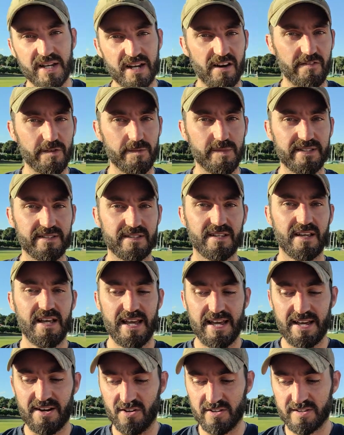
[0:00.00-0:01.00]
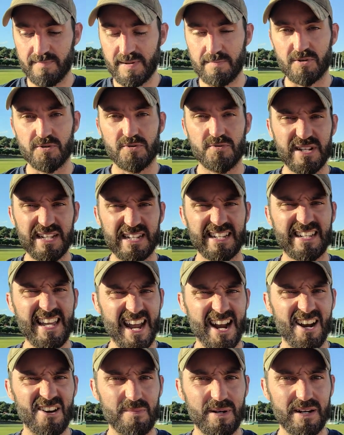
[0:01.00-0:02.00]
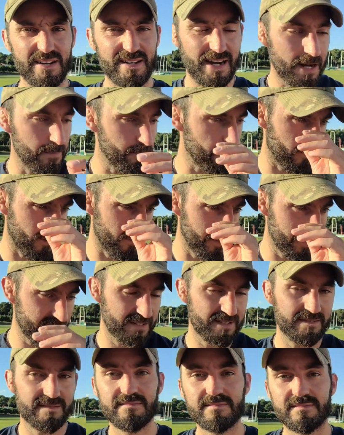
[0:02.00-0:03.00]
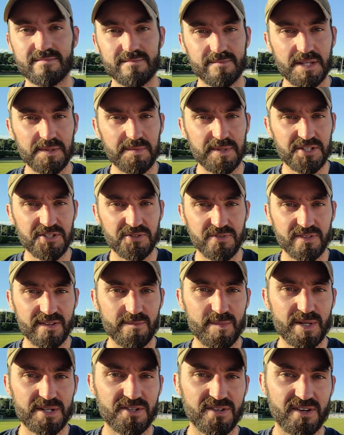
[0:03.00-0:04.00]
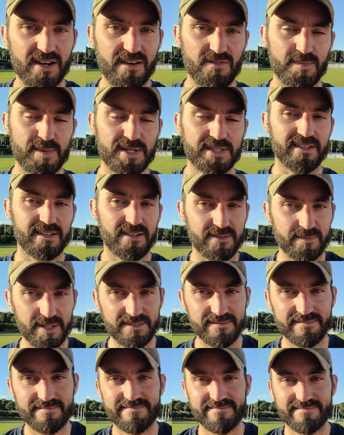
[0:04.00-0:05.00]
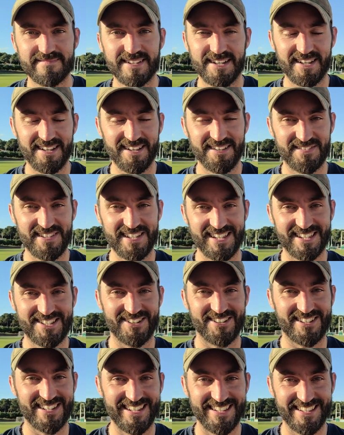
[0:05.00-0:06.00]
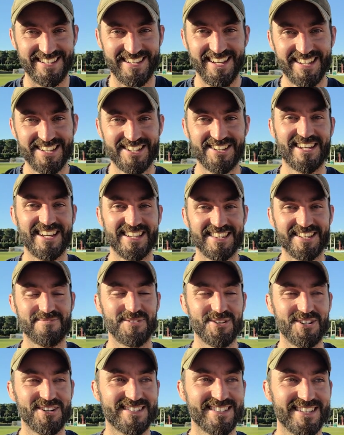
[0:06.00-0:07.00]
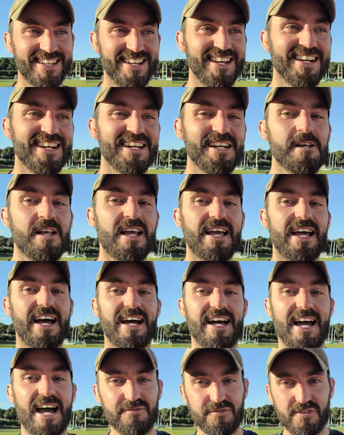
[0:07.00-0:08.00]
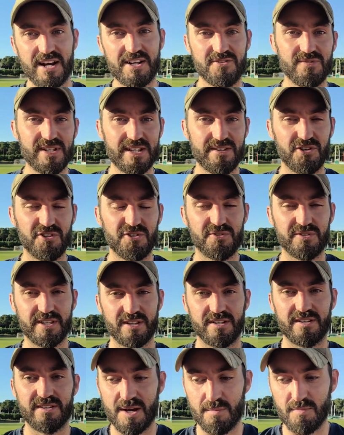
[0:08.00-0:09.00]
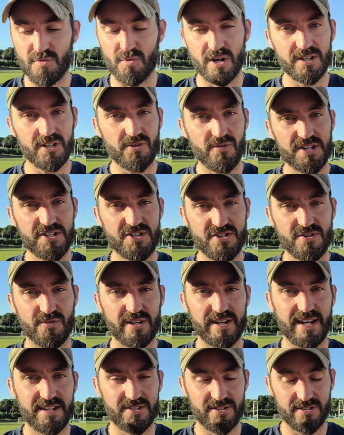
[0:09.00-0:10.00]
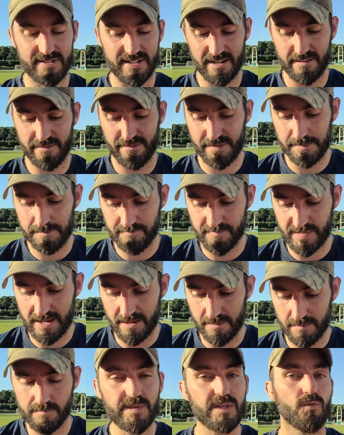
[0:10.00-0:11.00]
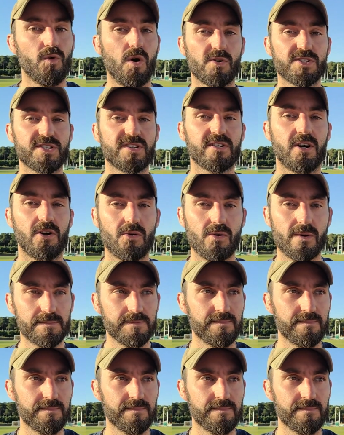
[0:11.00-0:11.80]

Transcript: government and all the people who really care about high performance. Maybe I shouldn't have mentioned government there, but I think you get the point. After action review, the number 1 question you want to ask yourself, what was the goal?